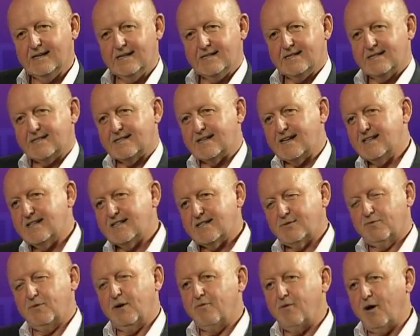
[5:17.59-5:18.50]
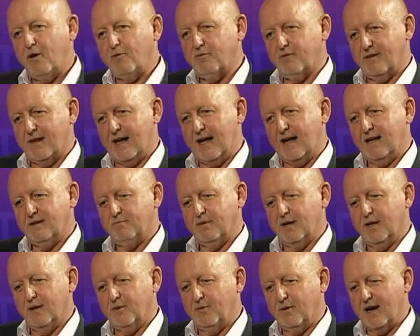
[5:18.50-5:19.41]
Since we wrote that,
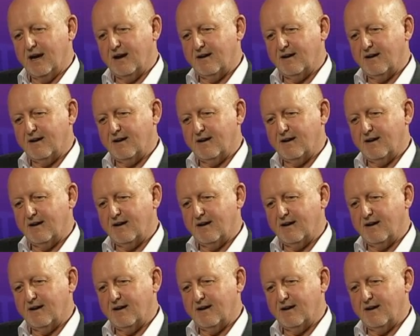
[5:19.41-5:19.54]
by the way,